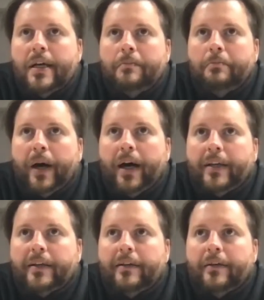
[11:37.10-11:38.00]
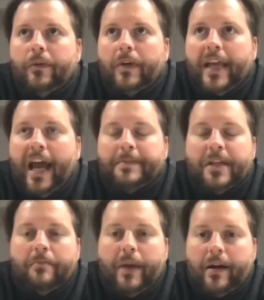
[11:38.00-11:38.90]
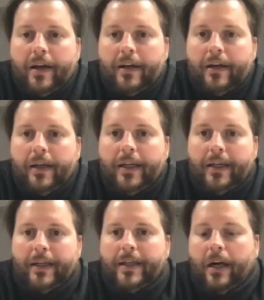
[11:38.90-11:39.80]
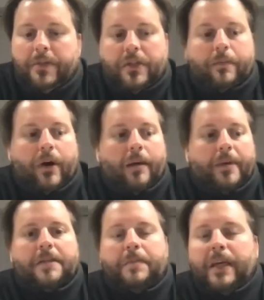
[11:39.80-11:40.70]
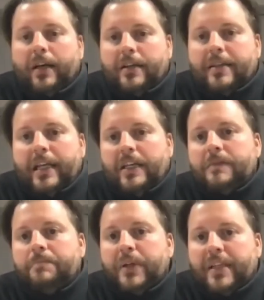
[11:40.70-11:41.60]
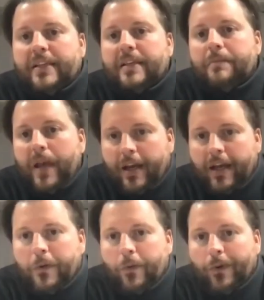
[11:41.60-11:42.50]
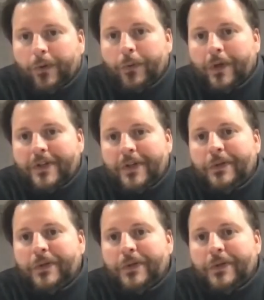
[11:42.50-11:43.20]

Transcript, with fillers: but Captain America comes to prominence because he's participating in World War II.